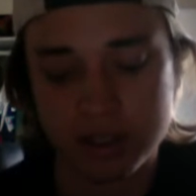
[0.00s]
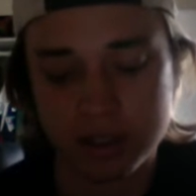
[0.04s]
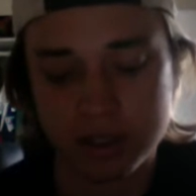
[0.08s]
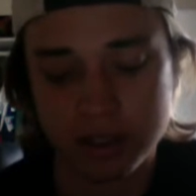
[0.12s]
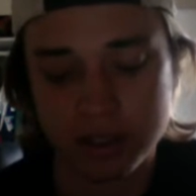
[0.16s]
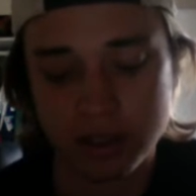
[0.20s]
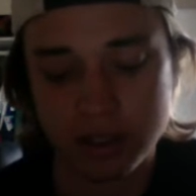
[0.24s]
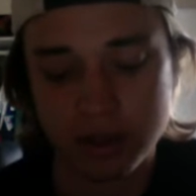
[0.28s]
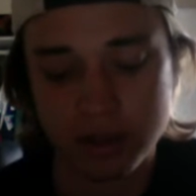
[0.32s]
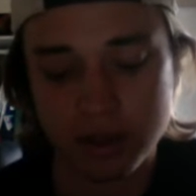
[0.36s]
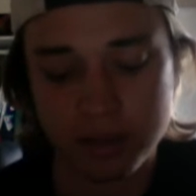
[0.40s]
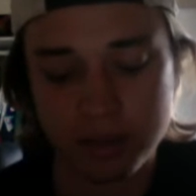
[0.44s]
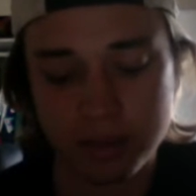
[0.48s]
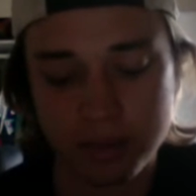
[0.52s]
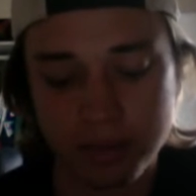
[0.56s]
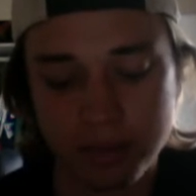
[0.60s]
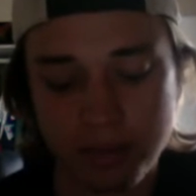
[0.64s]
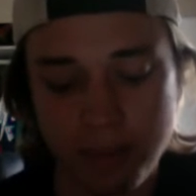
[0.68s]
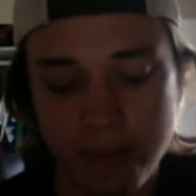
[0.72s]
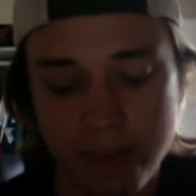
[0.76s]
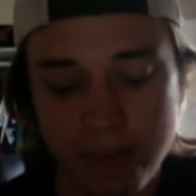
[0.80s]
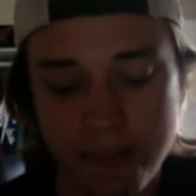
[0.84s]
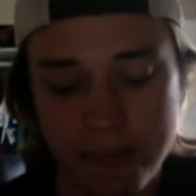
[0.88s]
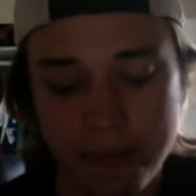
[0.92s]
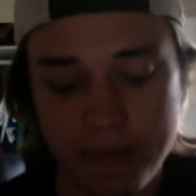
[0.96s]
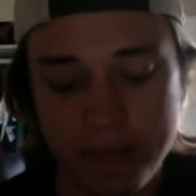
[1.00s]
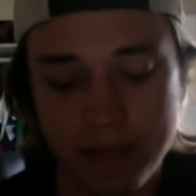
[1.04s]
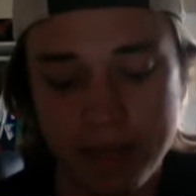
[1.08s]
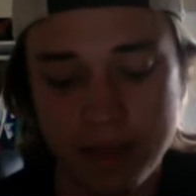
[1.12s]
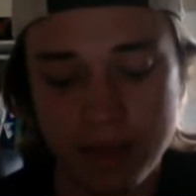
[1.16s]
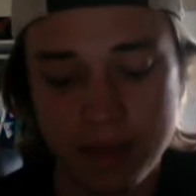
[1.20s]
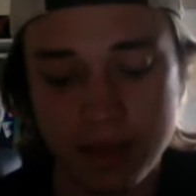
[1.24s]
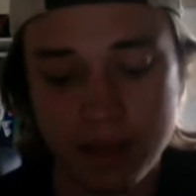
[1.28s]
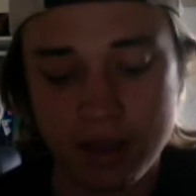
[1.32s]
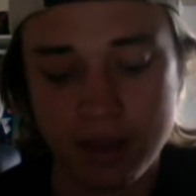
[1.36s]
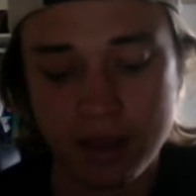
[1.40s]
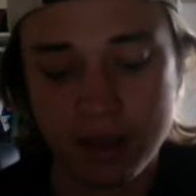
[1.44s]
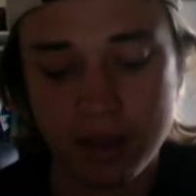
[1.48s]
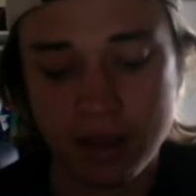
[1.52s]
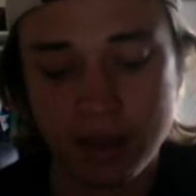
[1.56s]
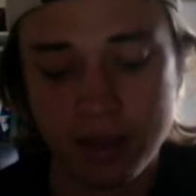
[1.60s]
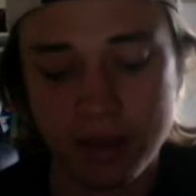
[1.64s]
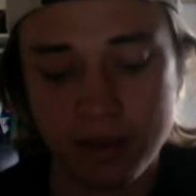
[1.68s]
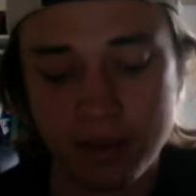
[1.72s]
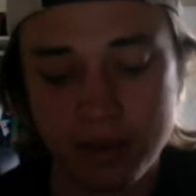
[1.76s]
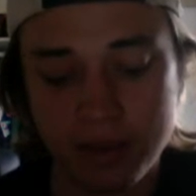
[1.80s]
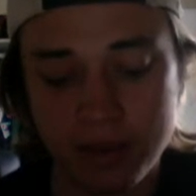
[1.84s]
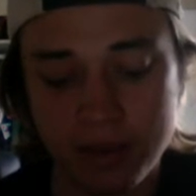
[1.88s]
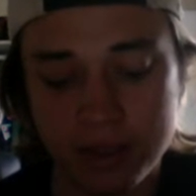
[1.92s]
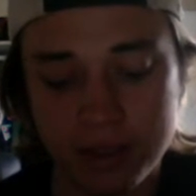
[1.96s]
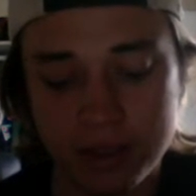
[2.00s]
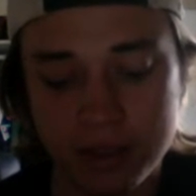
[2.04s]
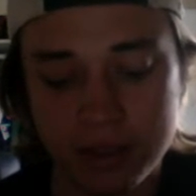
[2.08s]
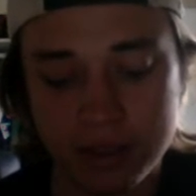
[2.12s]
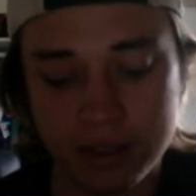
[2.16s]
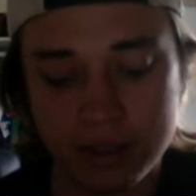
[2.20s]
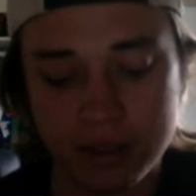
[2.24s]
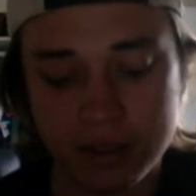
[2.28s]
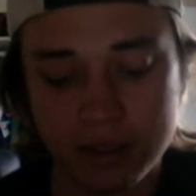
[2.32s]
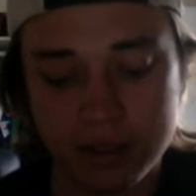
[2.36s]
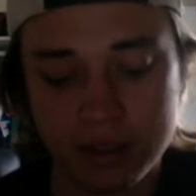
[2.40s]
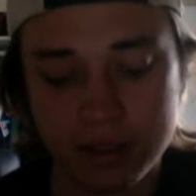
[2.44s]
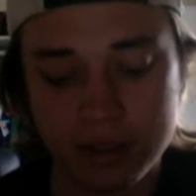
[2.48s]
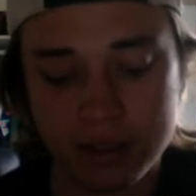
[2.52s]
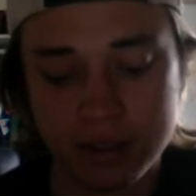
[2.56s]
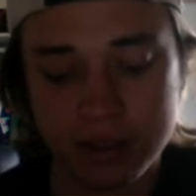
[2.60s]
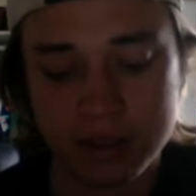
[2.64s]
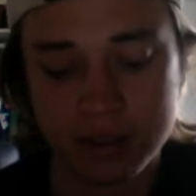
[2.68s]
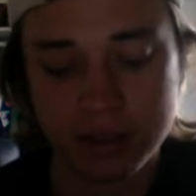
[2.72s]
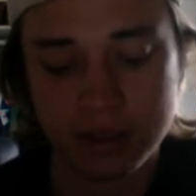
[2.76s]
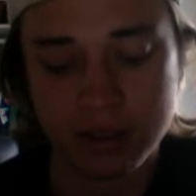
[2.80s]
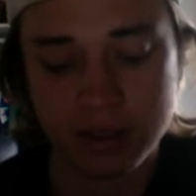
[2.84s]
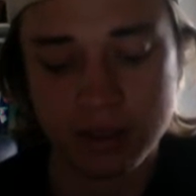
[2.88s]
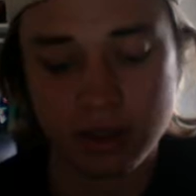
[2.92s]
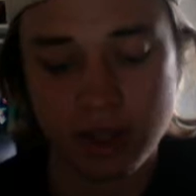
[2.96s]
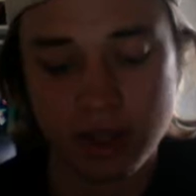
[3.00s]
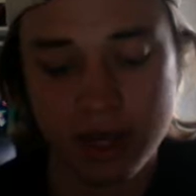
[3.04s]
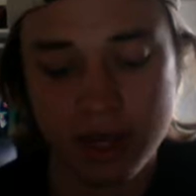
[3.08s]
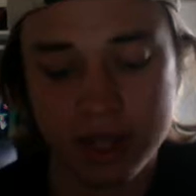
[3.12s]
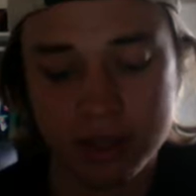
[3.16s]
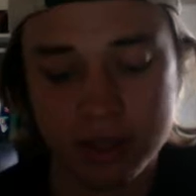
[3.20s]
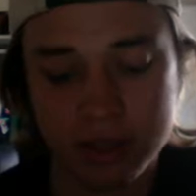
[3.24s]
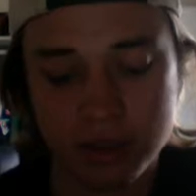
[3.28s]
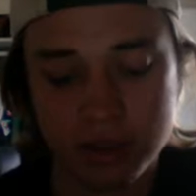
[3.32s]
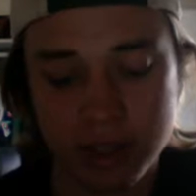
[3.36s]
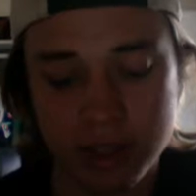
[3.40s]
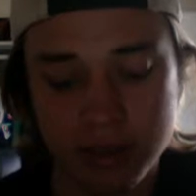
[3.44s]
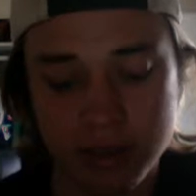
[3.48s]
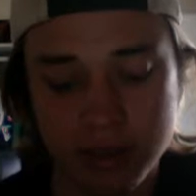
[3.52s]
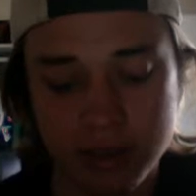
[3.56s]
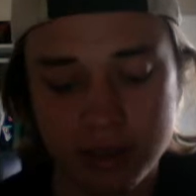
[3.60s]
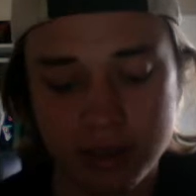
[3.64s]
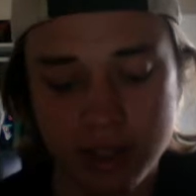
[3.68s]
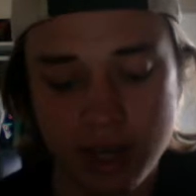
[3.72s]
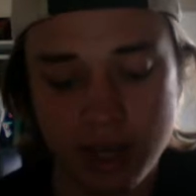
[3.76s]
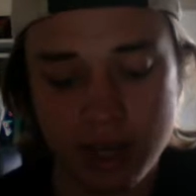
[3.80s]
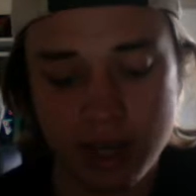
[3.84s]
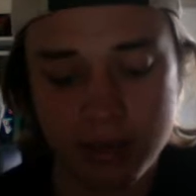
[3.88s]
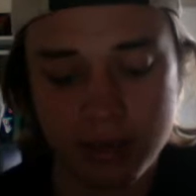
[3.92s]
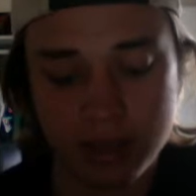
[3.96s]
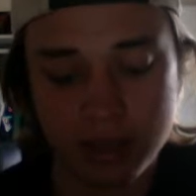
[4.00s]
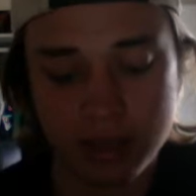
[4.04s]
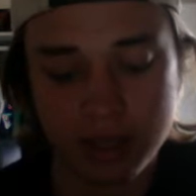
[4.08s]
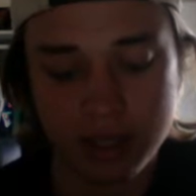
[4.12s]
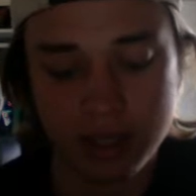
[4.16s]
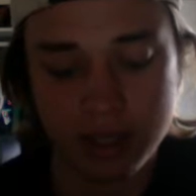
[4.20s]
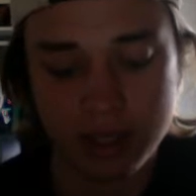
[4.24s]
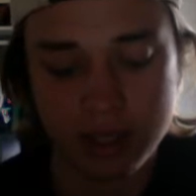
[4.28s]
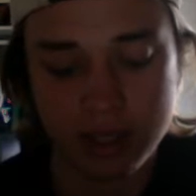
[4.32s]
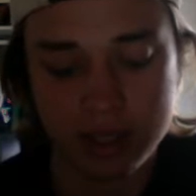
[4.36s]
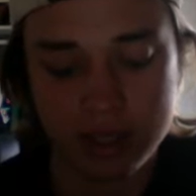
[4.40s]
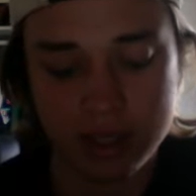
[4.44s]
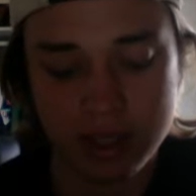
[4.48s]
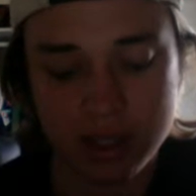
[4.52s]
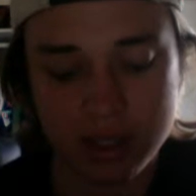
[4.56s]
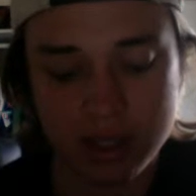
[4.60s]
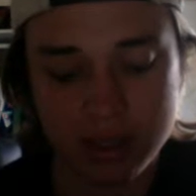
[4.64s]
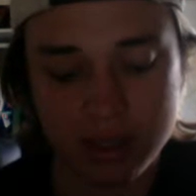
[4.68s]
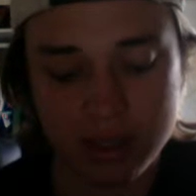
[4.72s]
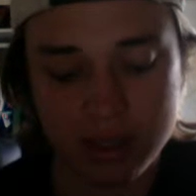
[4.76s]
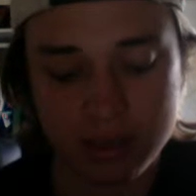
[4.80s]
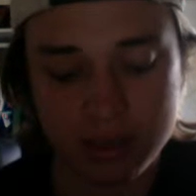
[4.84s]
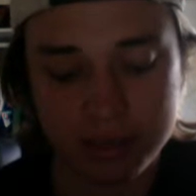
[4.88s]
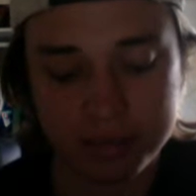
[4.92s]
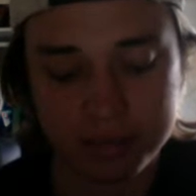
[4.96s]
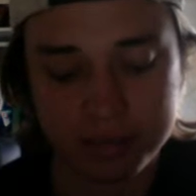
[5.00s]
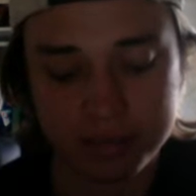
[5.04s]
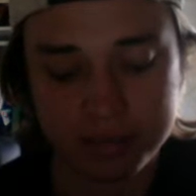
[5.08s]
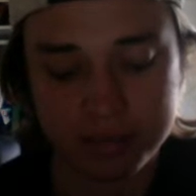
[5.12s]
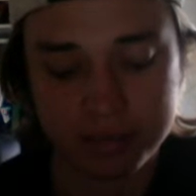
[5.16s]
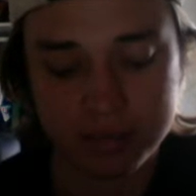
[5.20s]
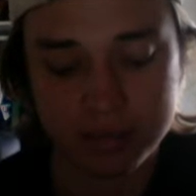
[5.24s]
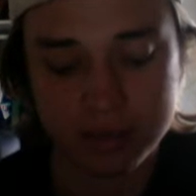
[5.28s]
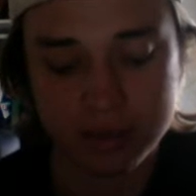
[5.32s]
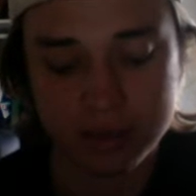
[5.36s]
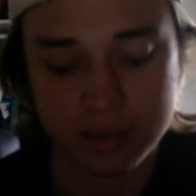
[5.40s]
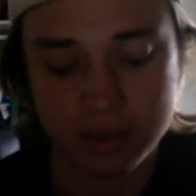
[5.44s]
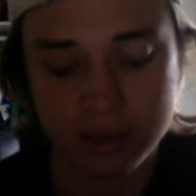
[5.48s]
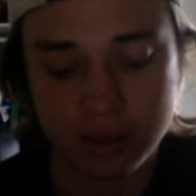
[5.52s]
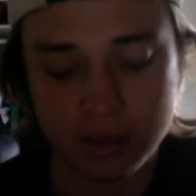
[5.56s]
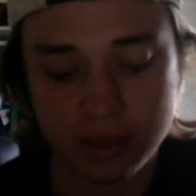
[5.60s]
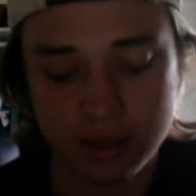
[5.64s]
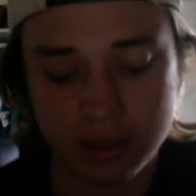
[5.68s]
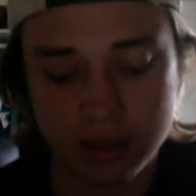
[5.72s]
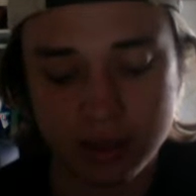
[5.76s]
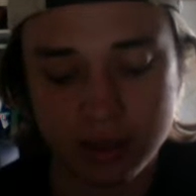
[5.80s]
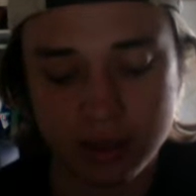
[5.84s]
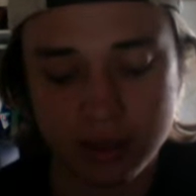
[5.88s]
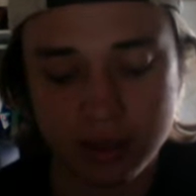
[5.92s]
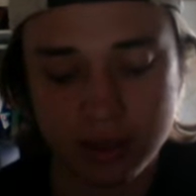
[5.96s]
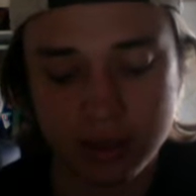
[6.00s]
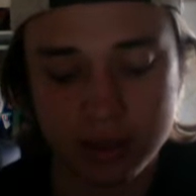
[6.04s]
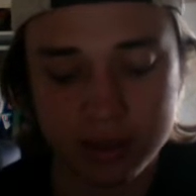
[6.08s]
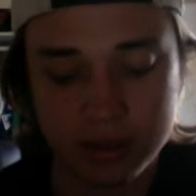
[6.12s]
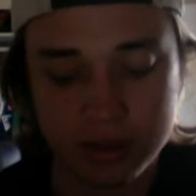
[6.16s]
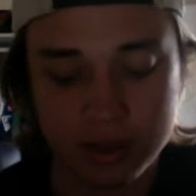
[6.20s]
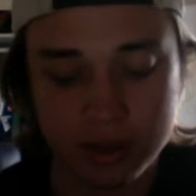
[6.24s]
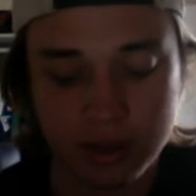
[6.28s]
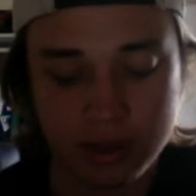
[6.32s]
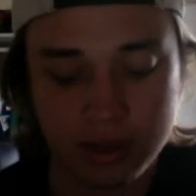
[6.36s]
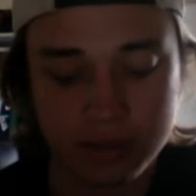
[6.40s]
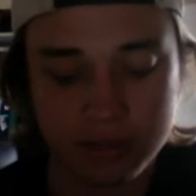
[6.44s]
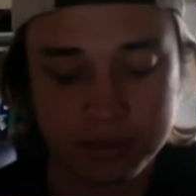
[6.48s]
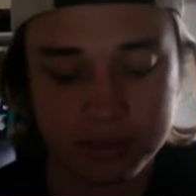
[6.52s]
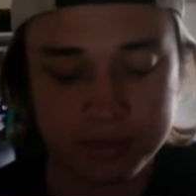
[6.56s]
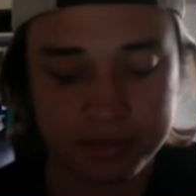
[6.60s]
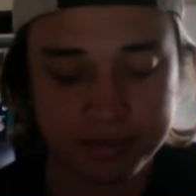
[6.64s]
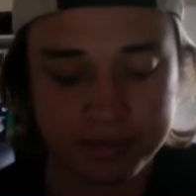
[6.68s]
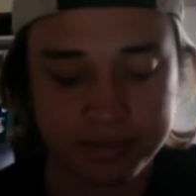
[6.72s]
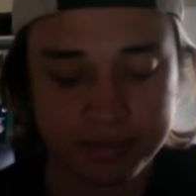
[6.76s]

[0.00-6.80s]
So I feel like the Lions will definitely game plan against Taylor. So